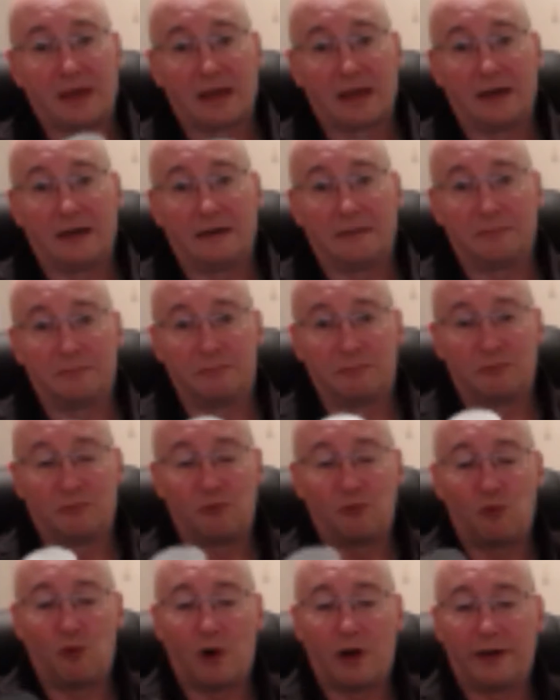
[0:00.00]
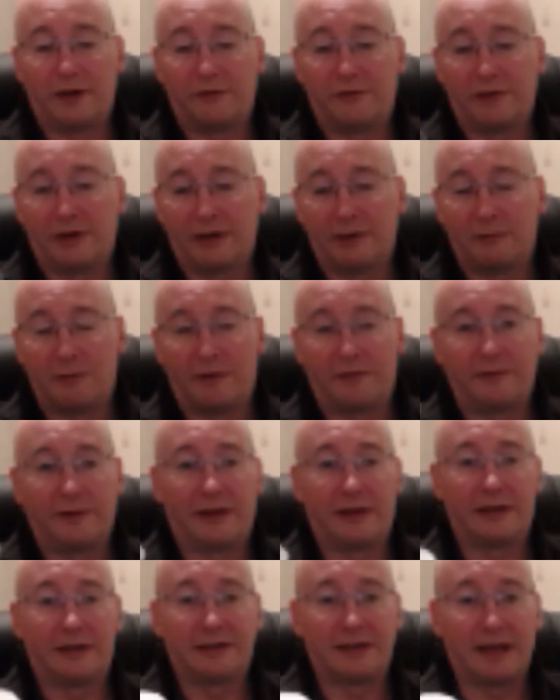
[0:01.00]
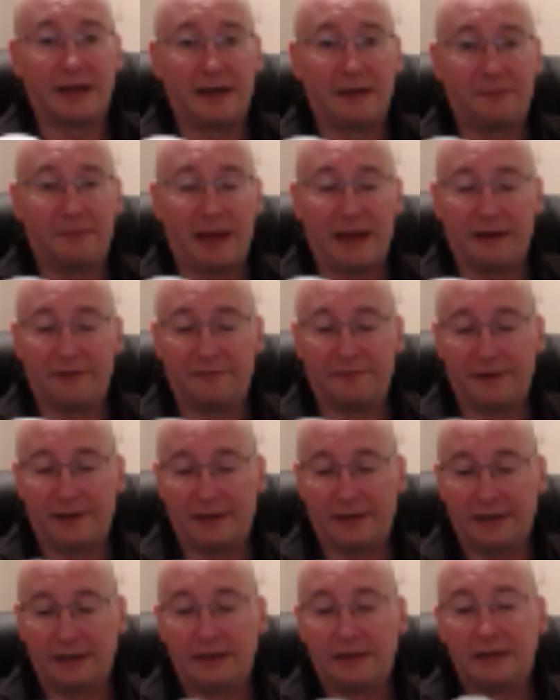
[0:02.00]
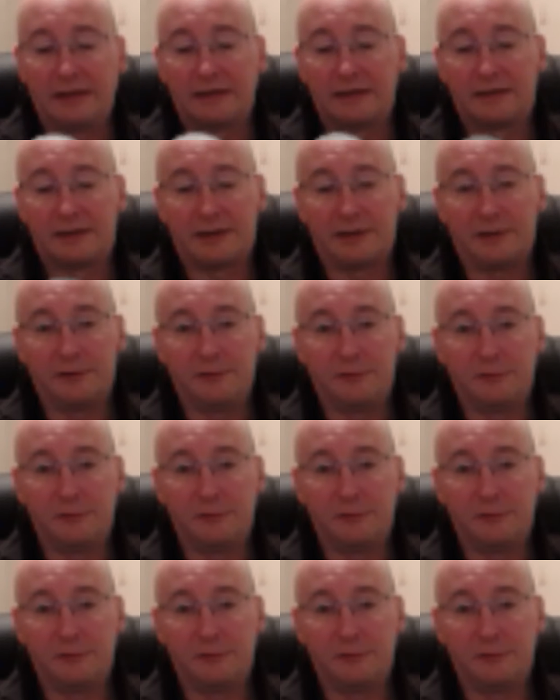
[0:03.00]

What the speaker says: I'm wondering whether there's any benefit to